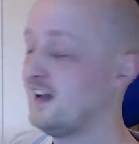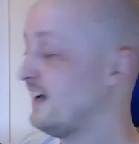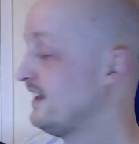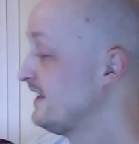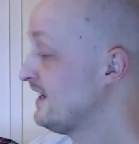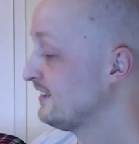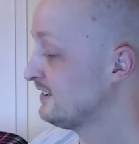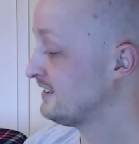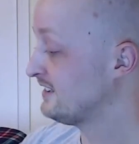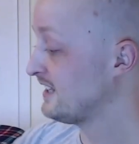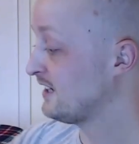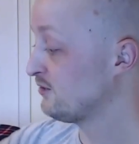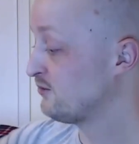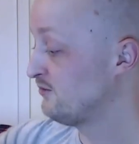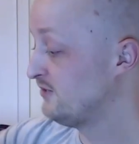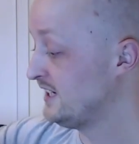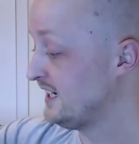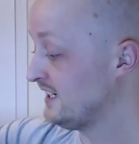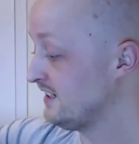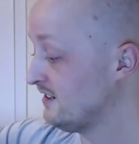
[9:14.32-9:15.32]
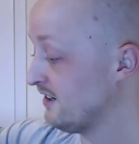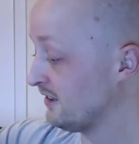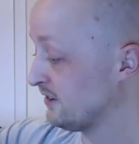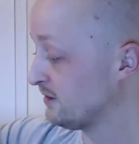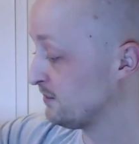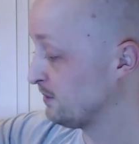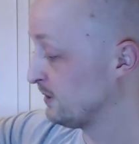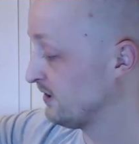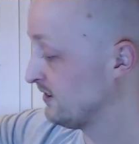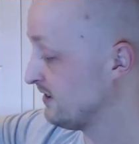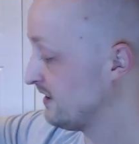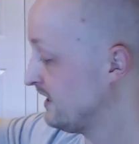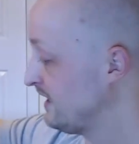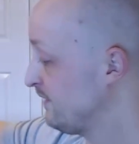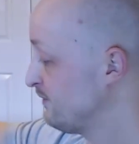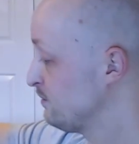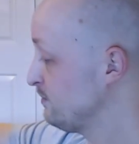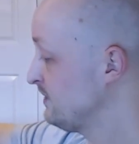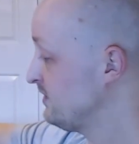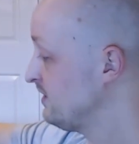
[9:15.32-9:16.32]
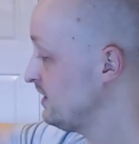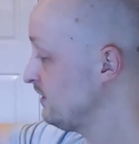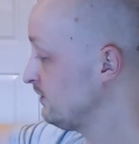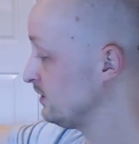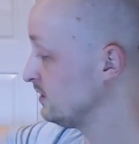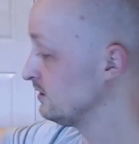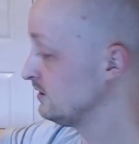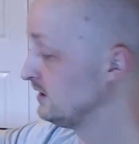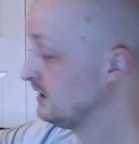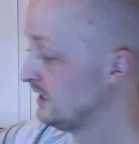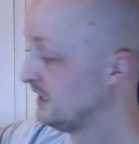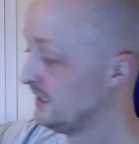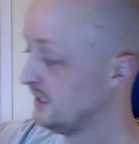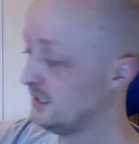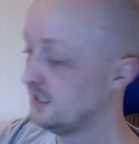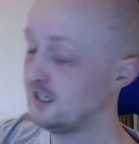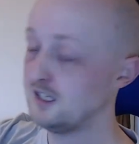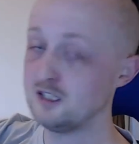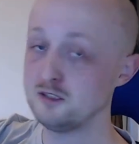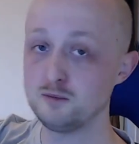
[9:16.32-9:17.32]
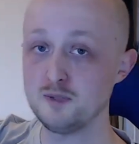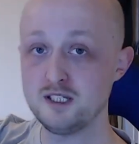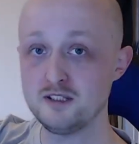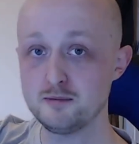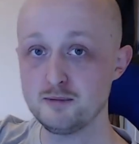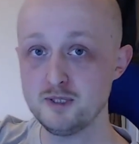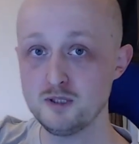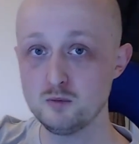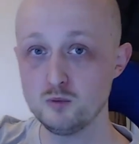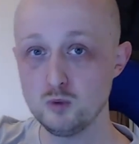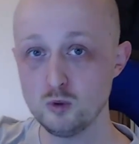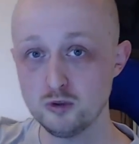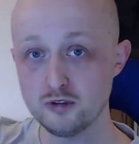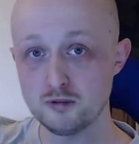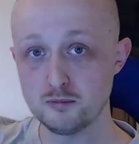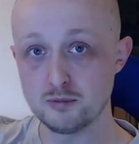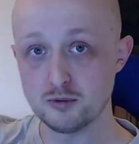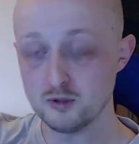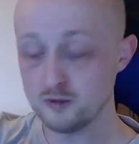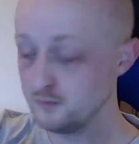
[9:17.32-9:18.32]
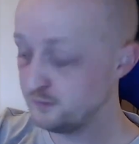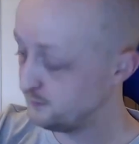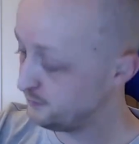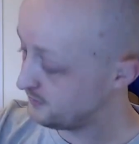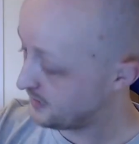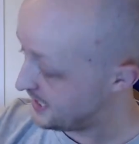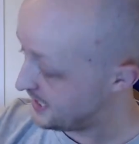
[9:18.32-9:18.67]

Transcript: and that's really nice because the leather material, as well as being waterproof